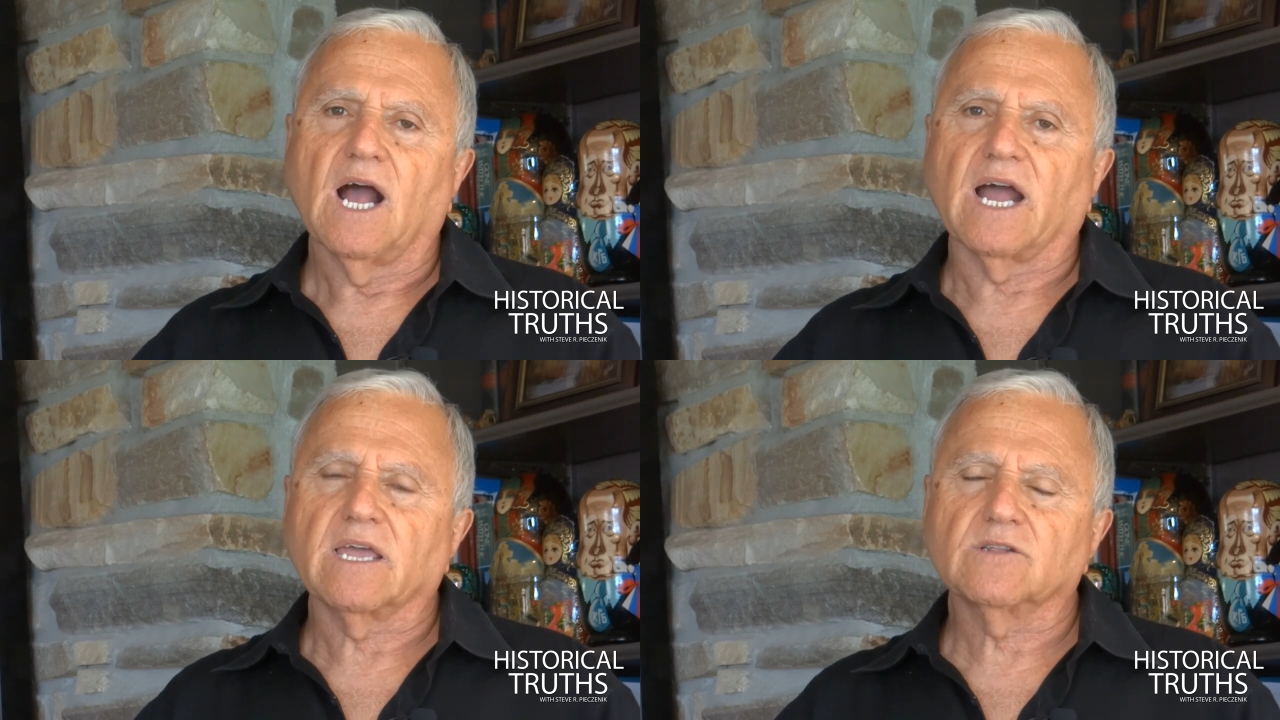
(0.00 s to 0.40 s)

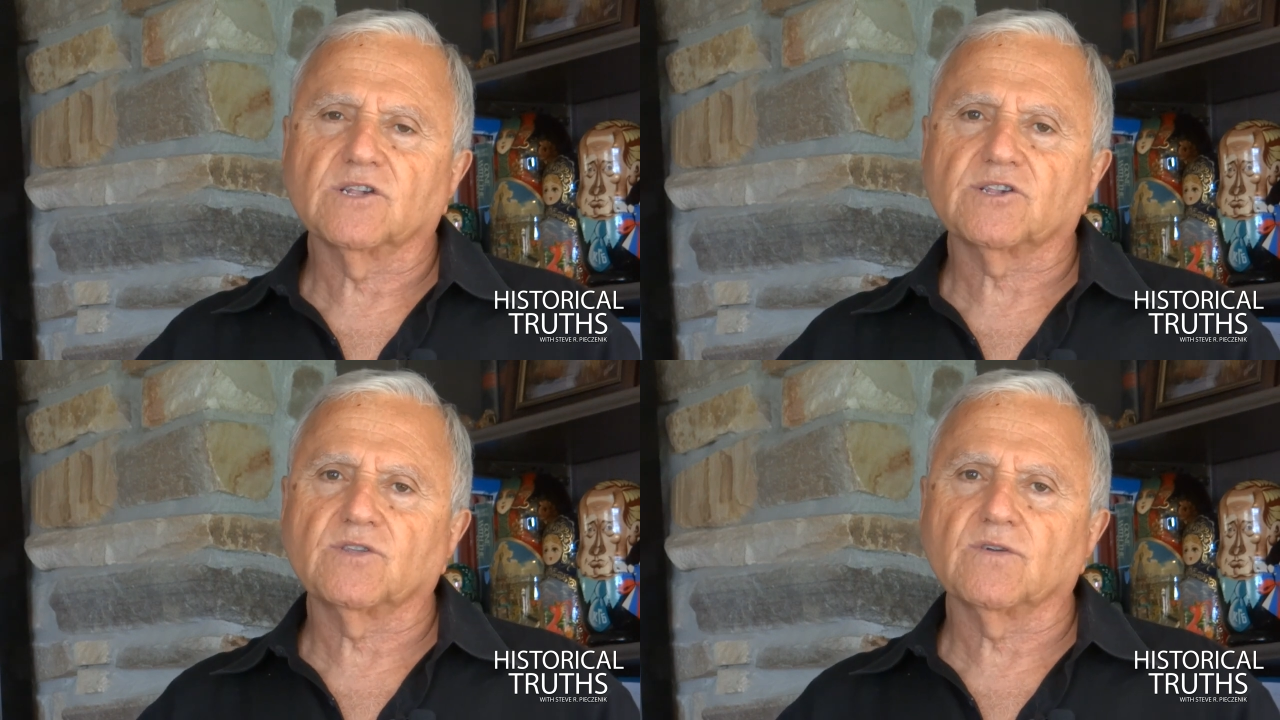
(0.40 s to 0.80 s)
I
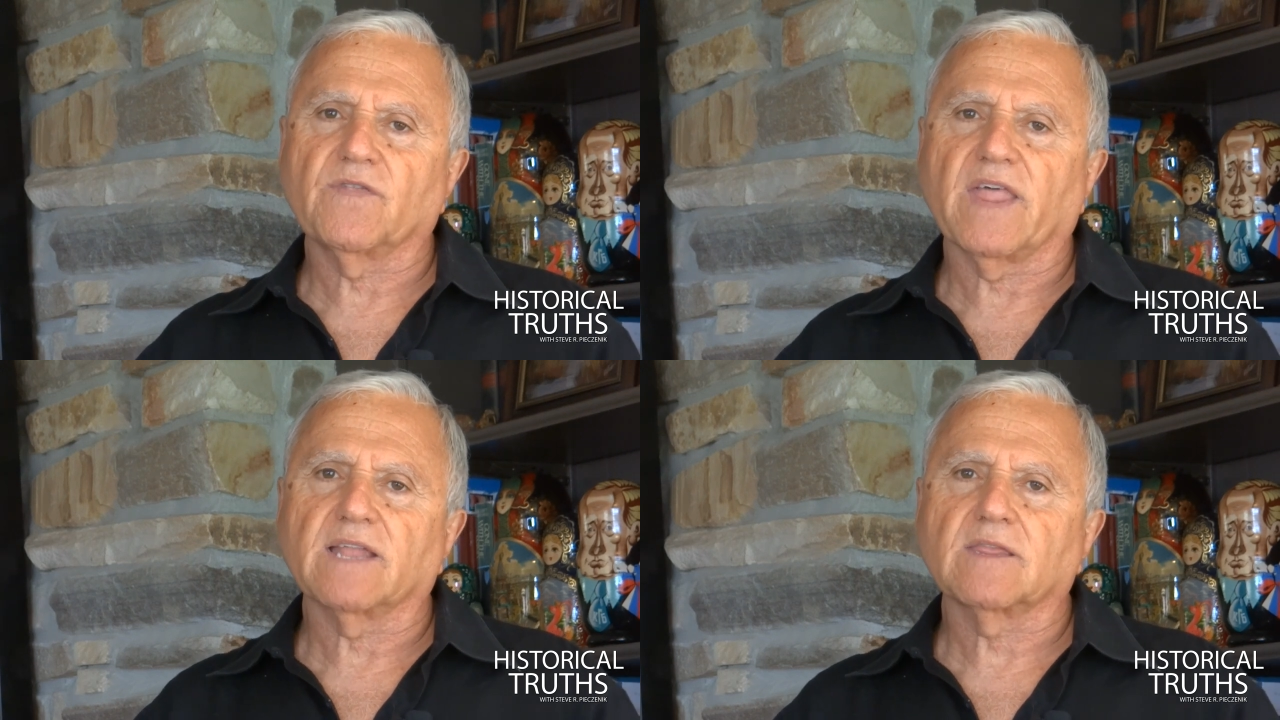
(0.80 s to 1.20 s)

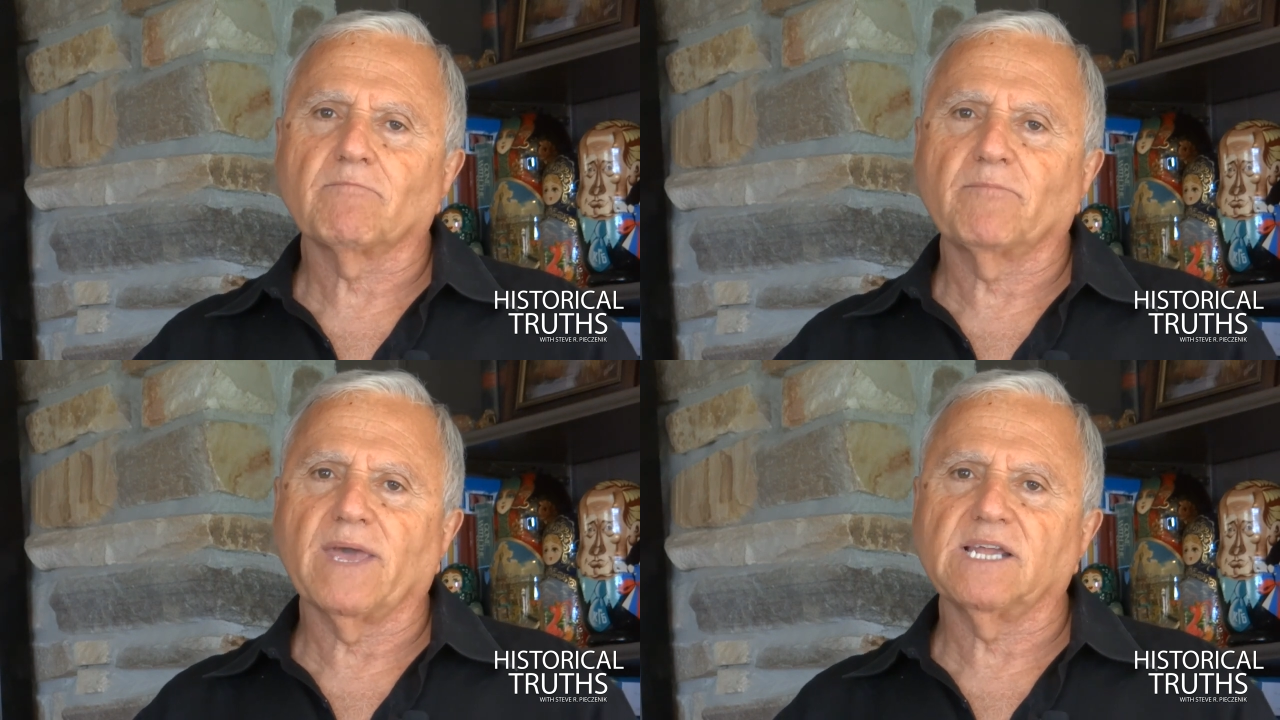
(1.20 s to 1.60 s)
understood that the
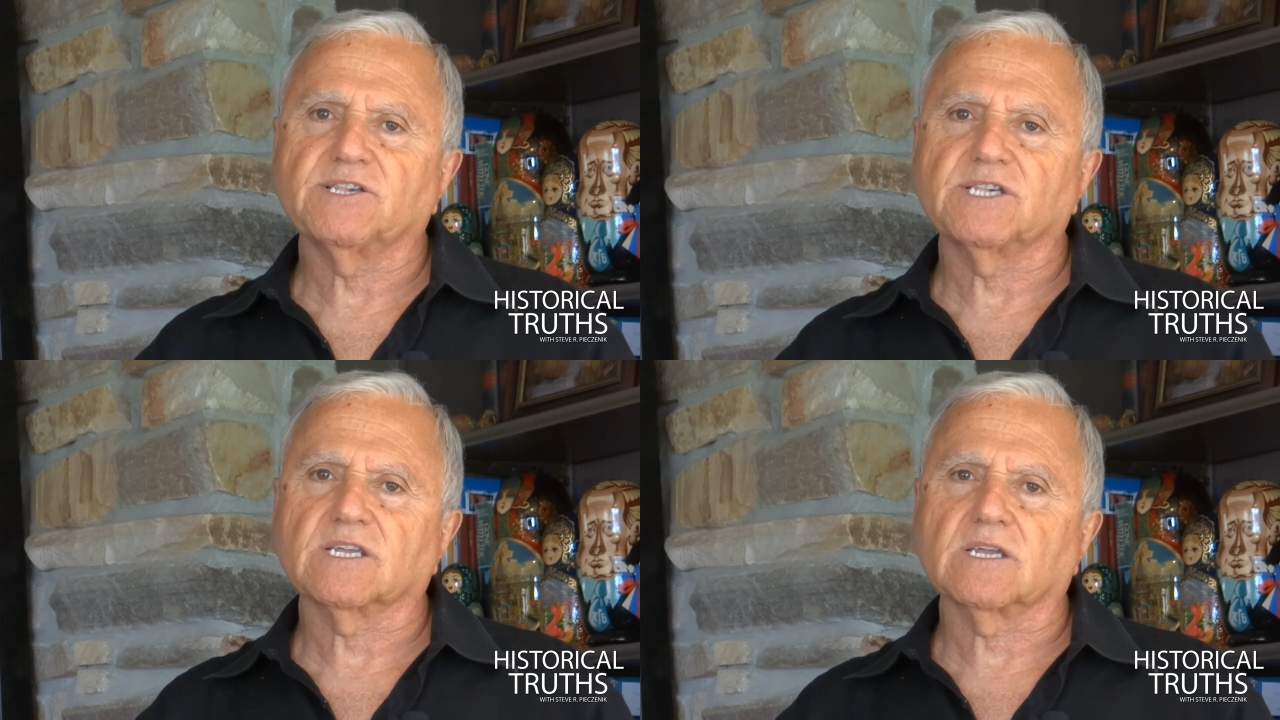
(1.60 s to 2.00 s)

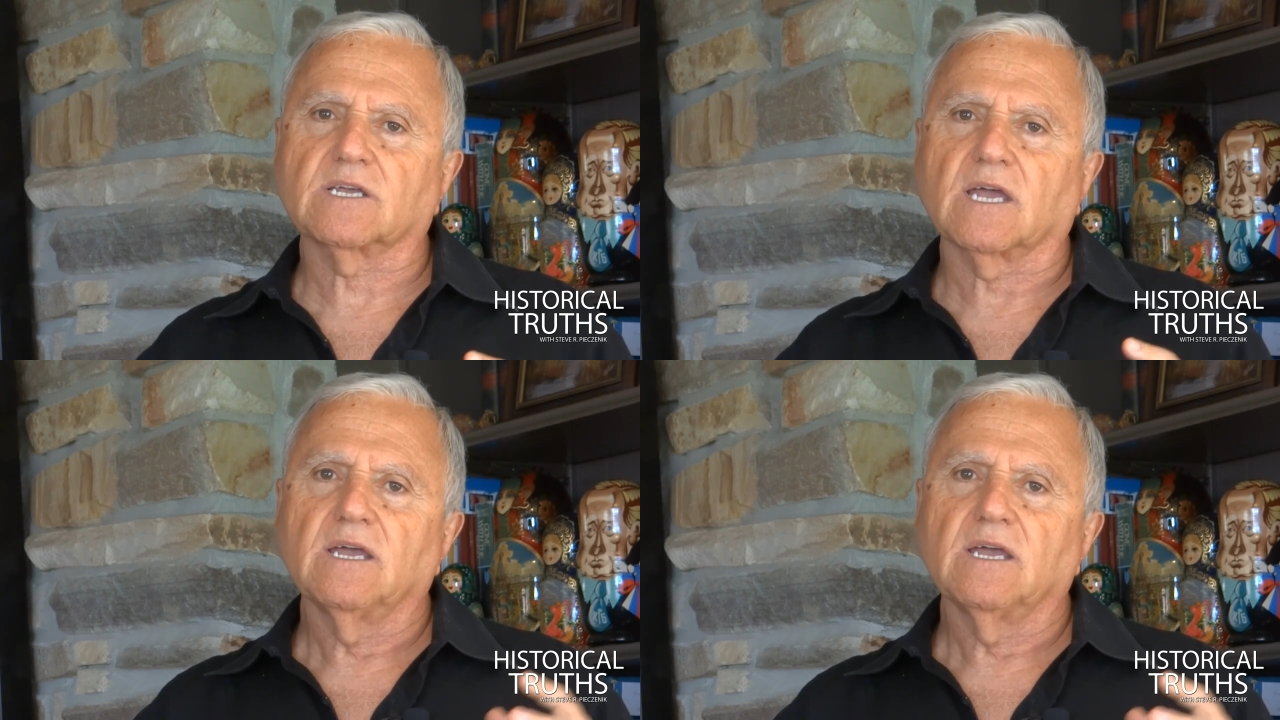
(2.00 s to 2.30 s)
basic